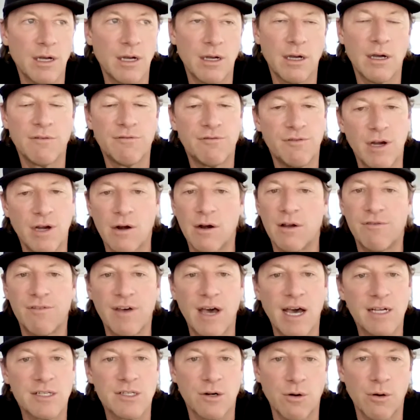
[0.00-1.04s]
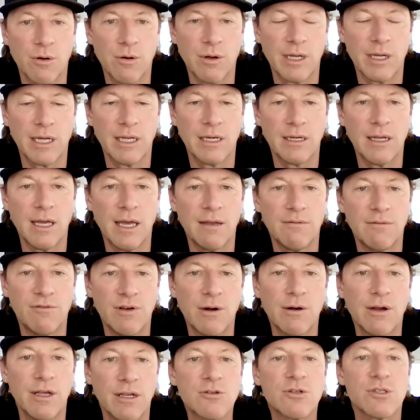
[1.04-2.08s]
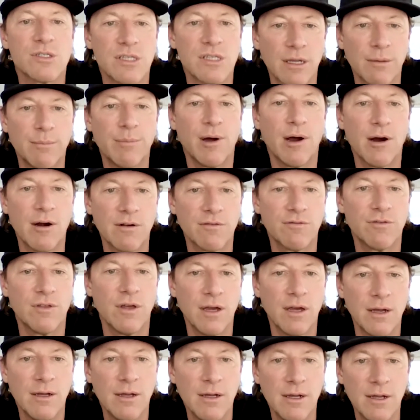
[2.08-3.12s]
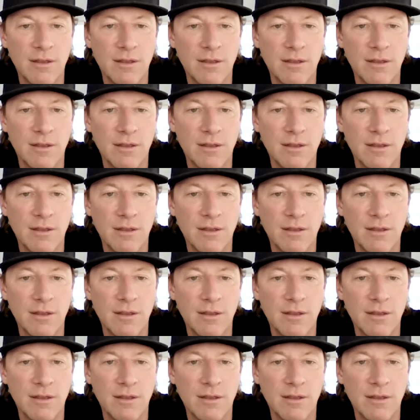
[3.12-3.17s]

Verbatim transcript: a very fast growing and, and very interesting part of the